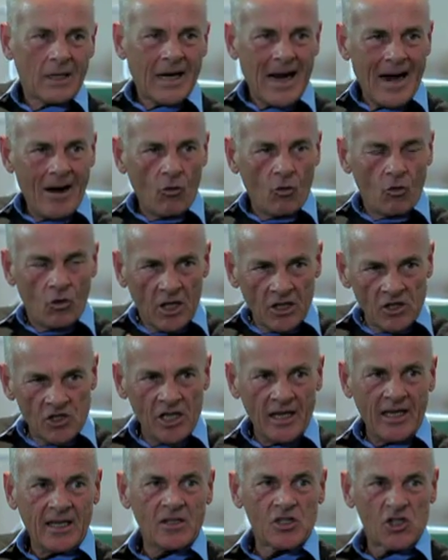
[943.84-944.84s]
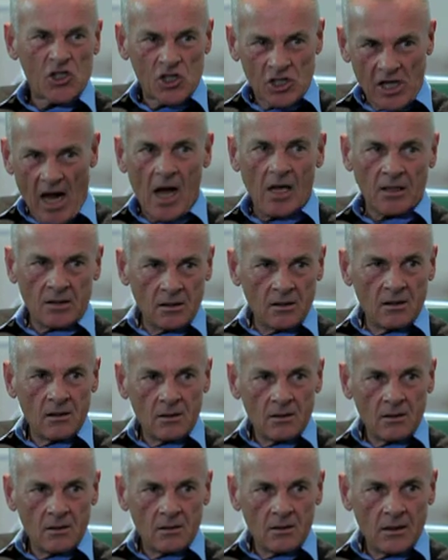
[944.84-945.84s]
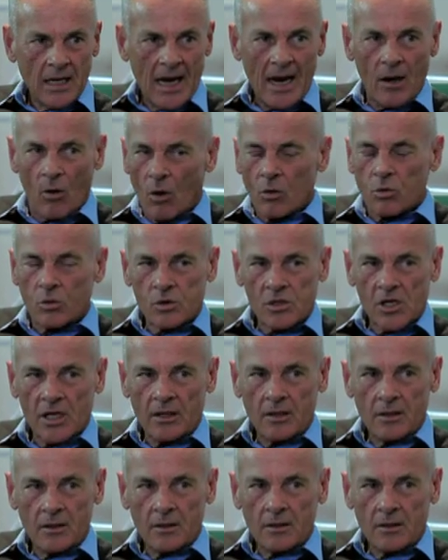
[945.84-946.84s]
Carol Kazir's son. How old was he?